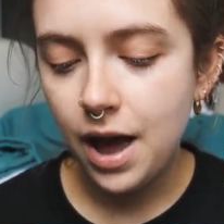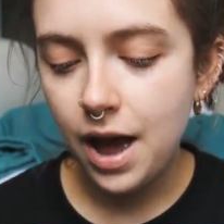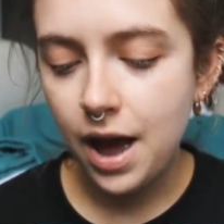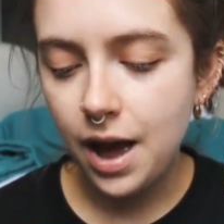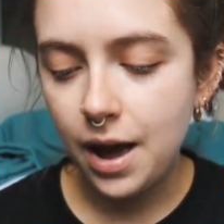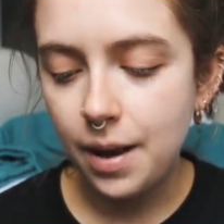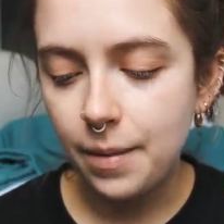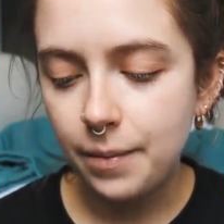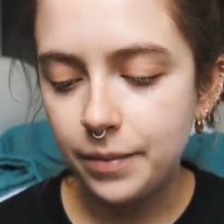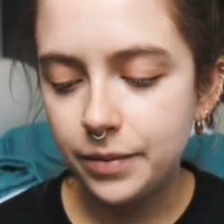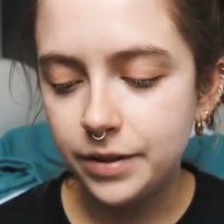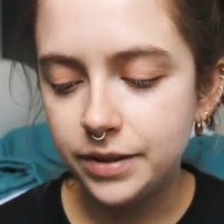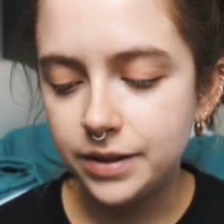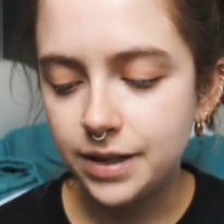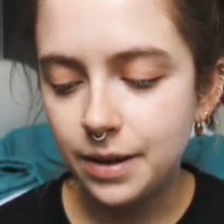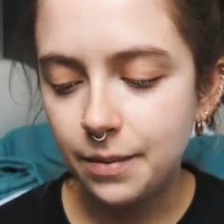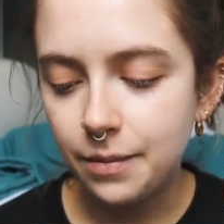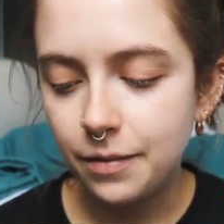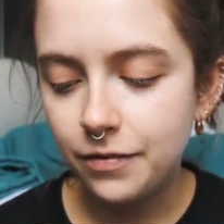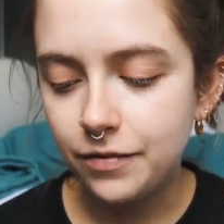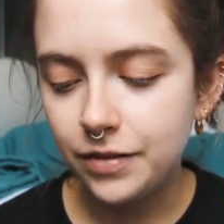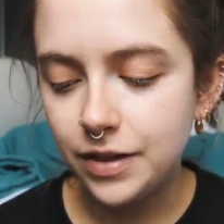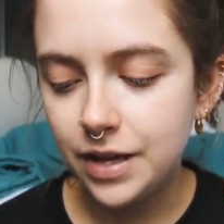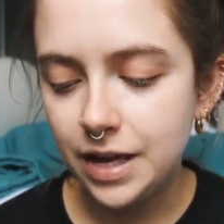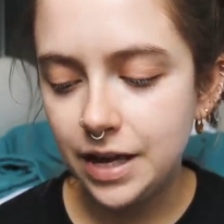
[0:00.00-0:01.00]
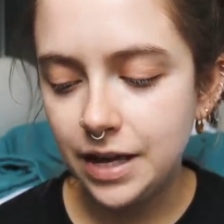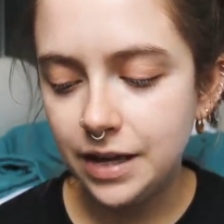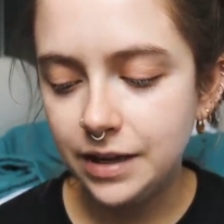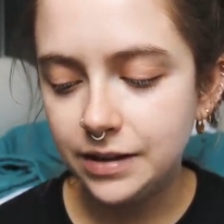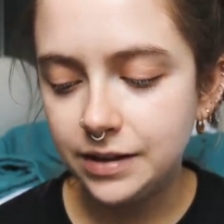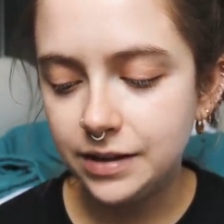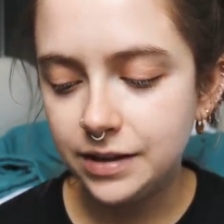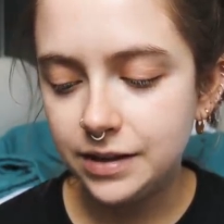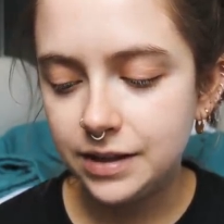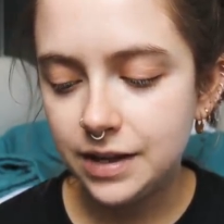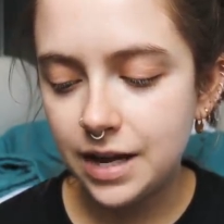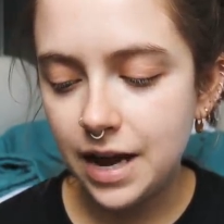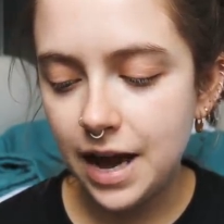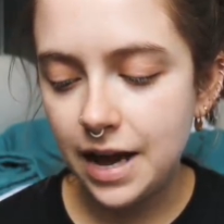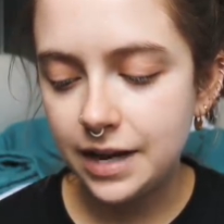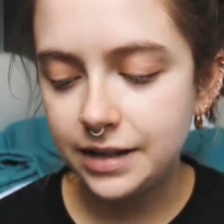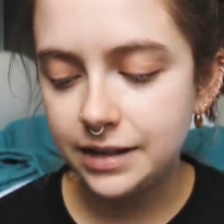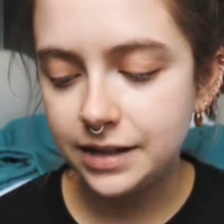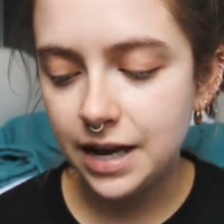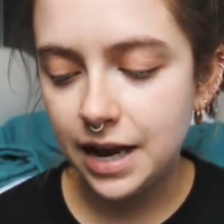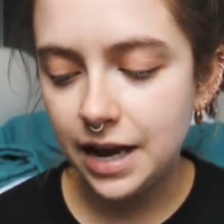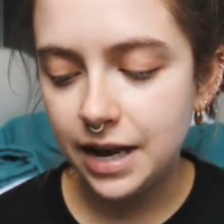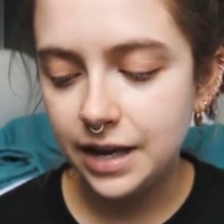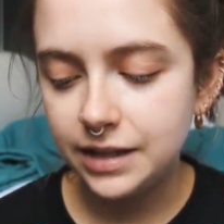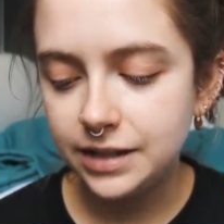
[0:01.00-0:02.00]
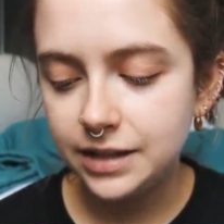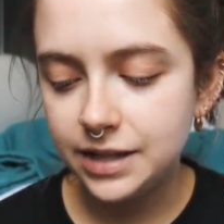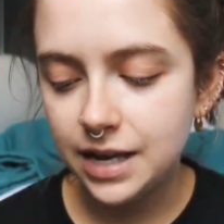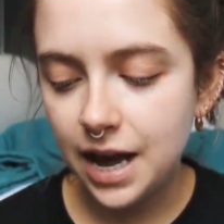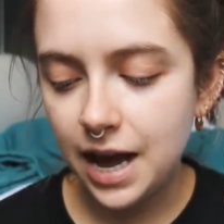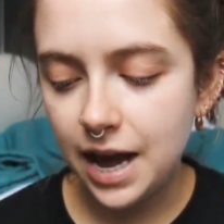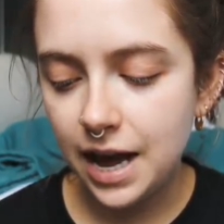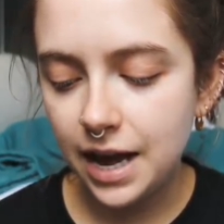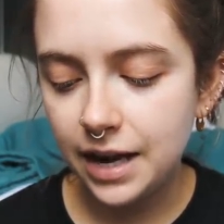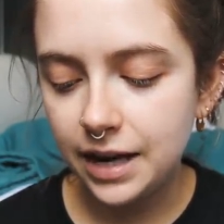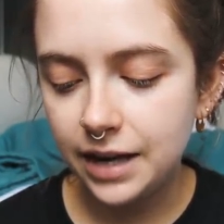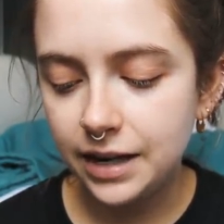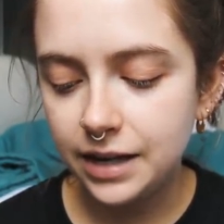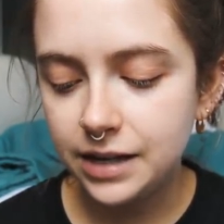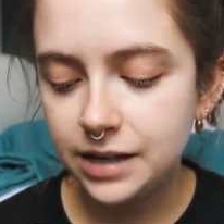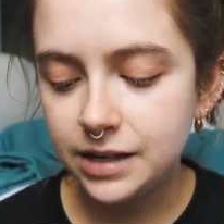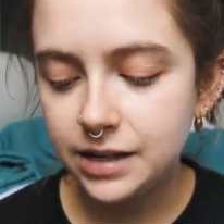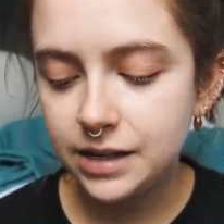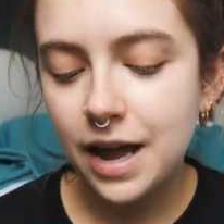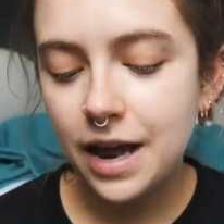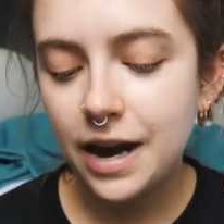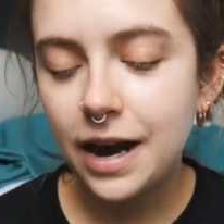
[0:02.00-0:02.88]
um, some of these essays and,